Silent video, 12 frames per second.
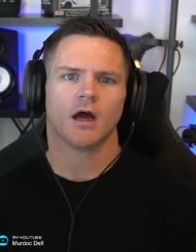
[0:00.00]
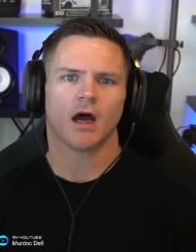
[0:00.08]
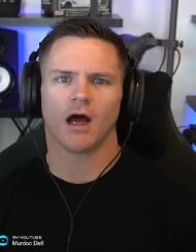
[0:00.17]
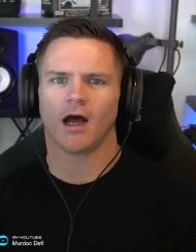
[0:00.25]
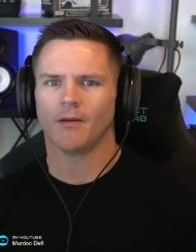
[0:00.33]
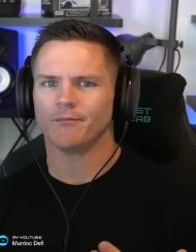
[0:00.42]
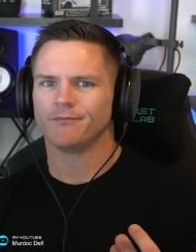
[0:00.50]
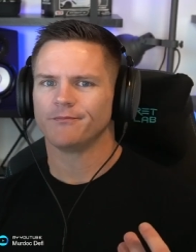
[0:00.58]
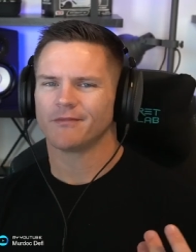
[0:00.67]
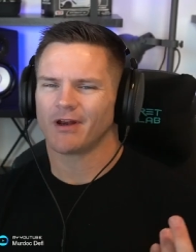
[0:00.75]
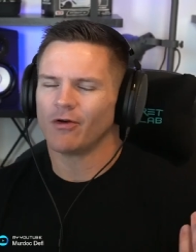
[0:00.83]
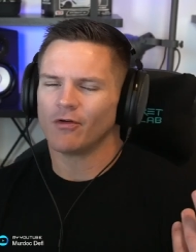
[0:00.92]
Um,
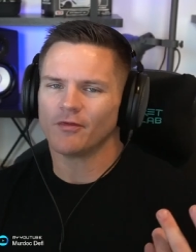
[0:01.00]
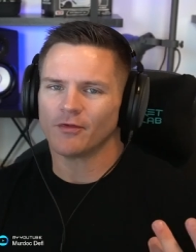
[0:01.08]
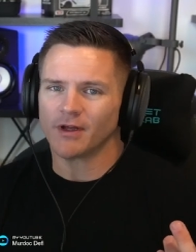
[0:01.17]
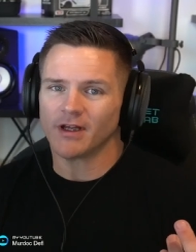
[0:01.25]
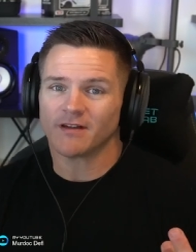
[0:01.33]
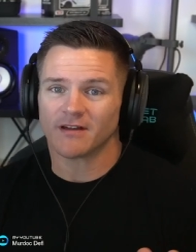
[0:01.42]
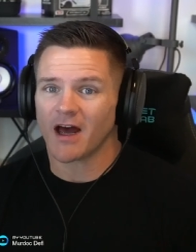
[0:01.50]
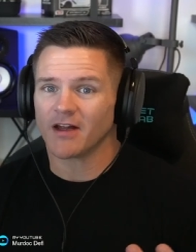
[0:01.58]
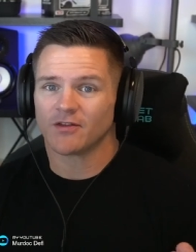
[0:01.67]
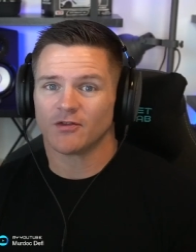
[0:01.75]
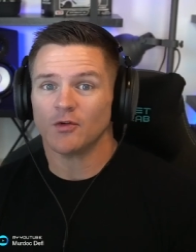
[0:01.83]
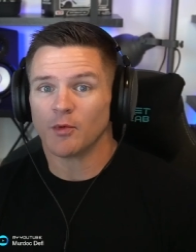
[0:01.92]
and hopefully it's not
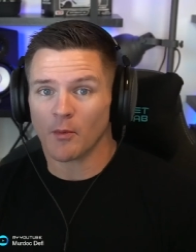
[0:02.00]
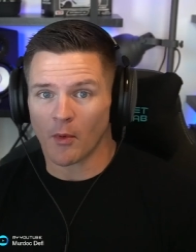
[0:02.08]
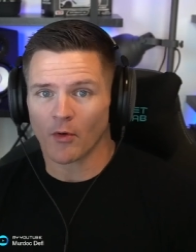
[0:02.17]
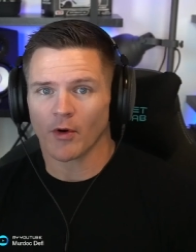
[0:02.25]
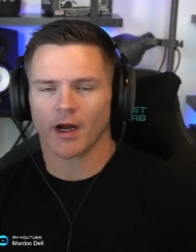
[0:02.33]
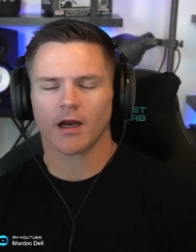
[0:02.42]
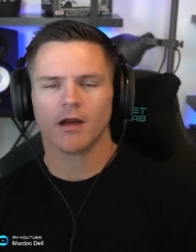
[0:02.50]
super boring,